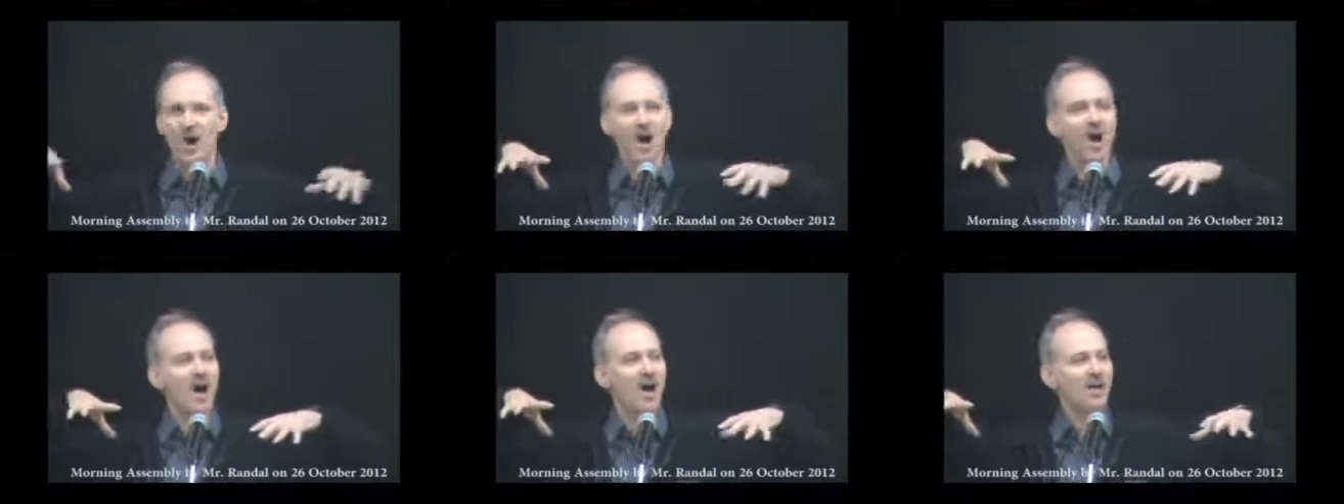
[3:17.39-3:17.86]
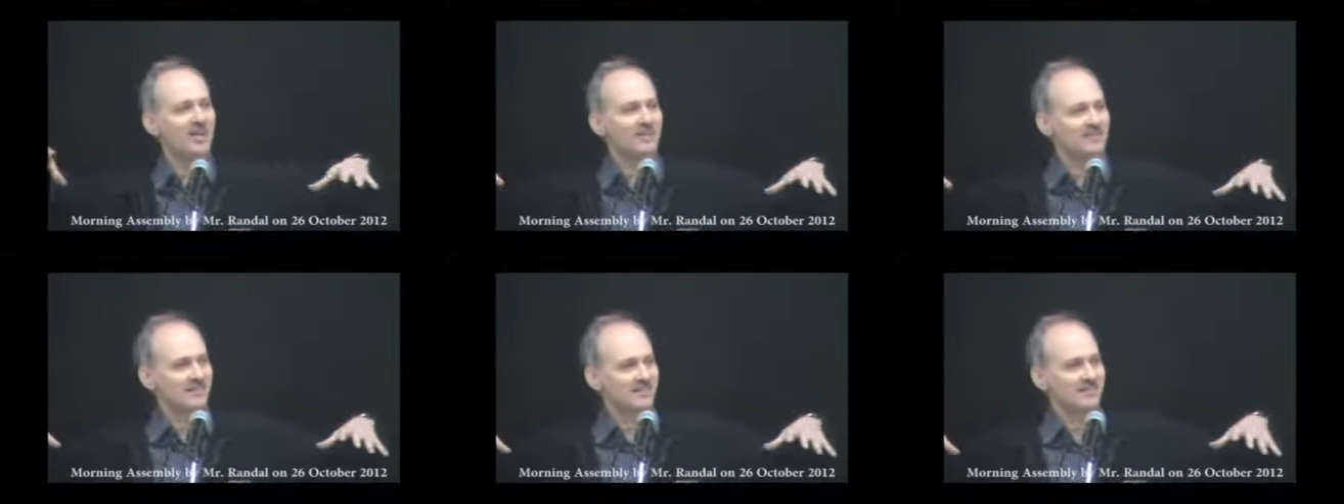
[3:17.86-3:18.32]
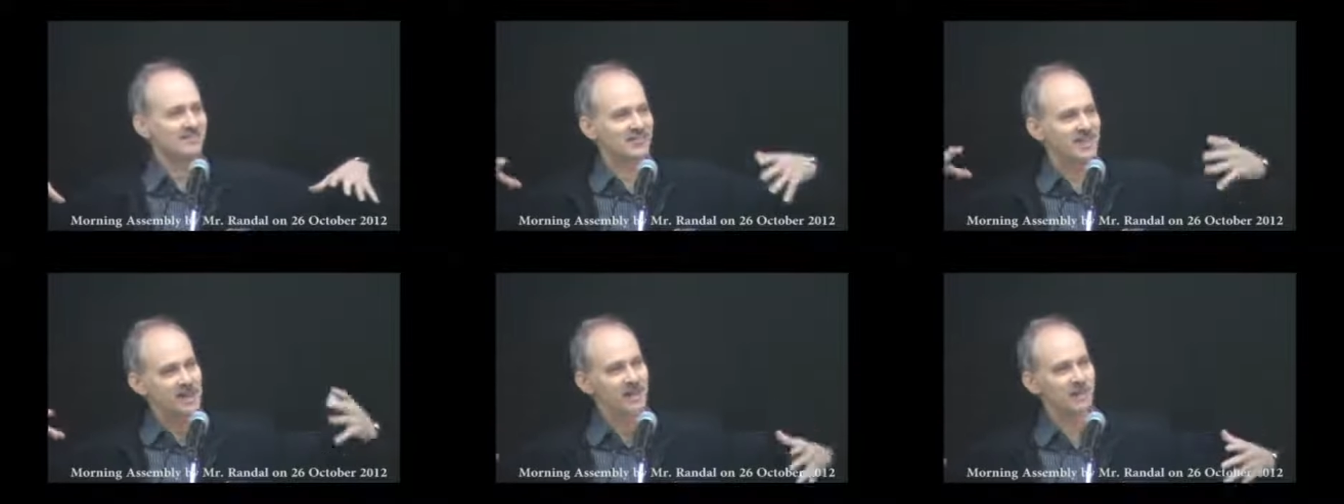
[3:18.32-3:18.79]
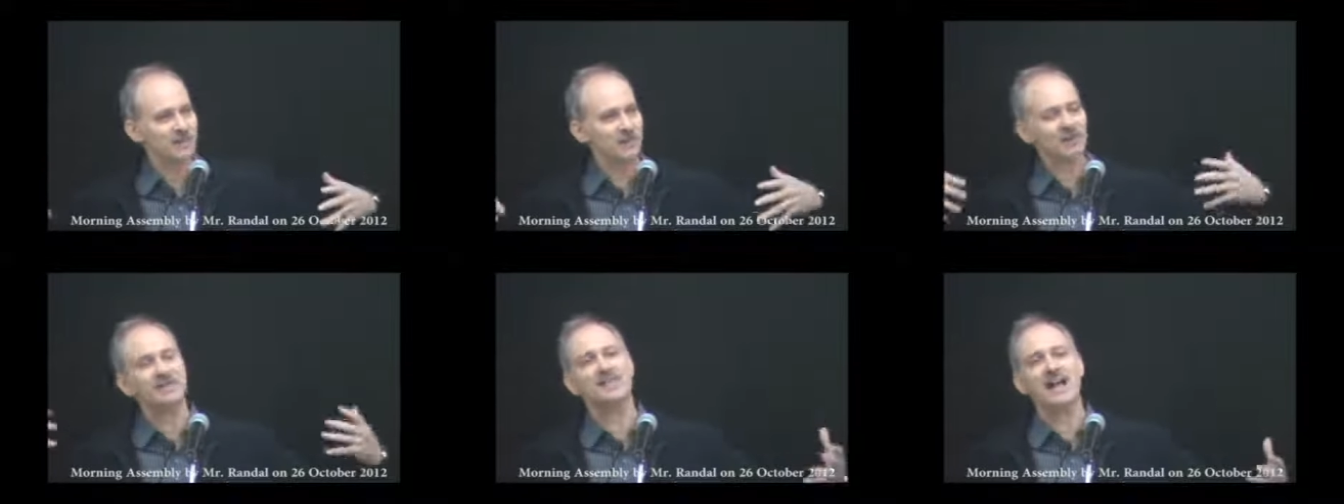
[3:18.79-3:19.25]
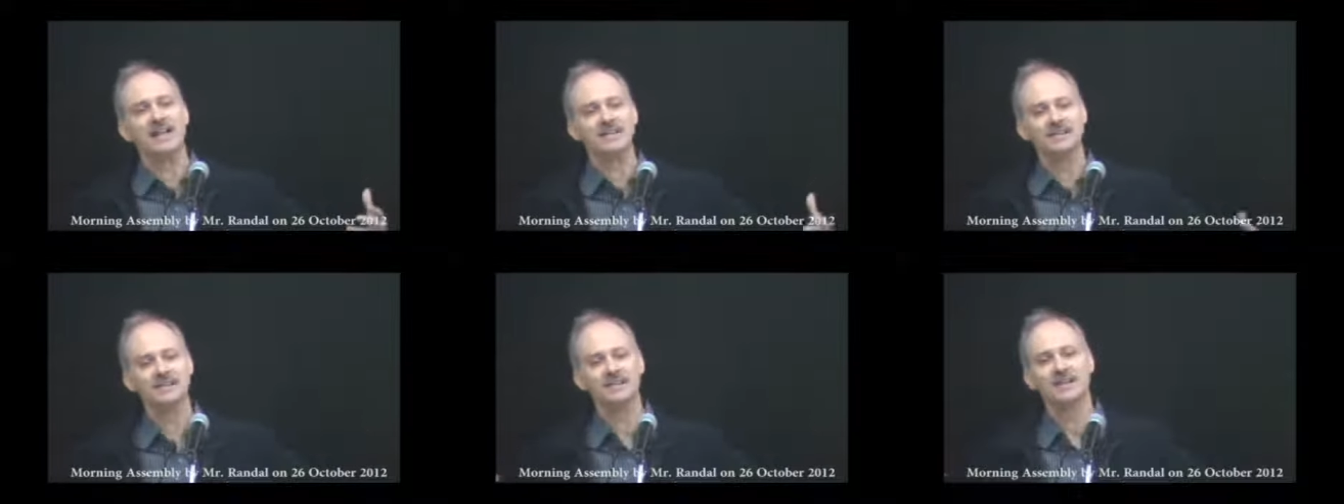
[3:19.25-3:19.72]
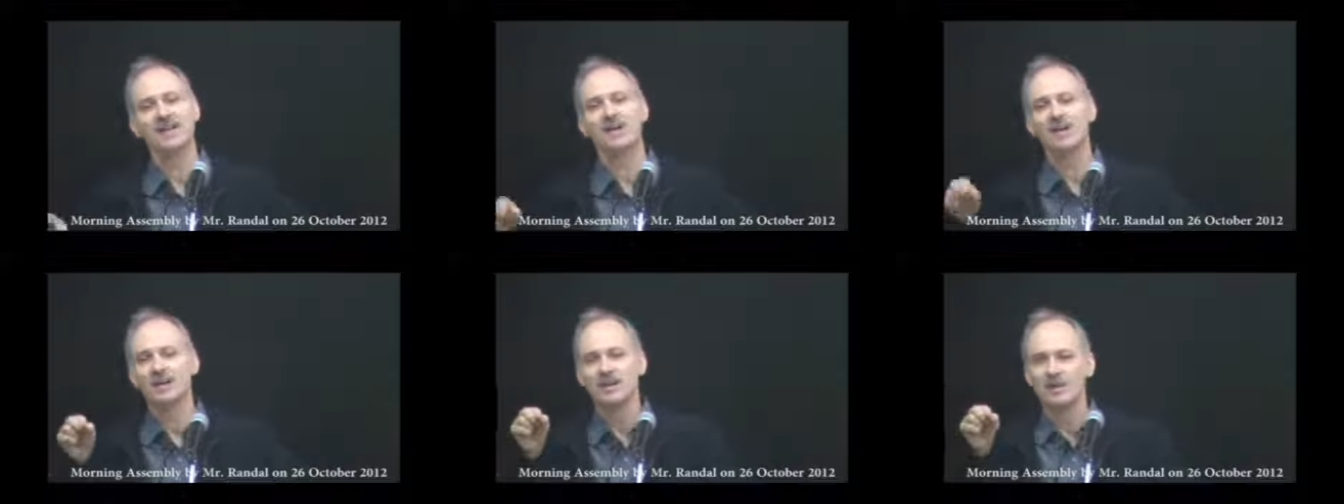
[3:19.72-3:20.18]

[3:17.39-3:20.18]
all this terrible events,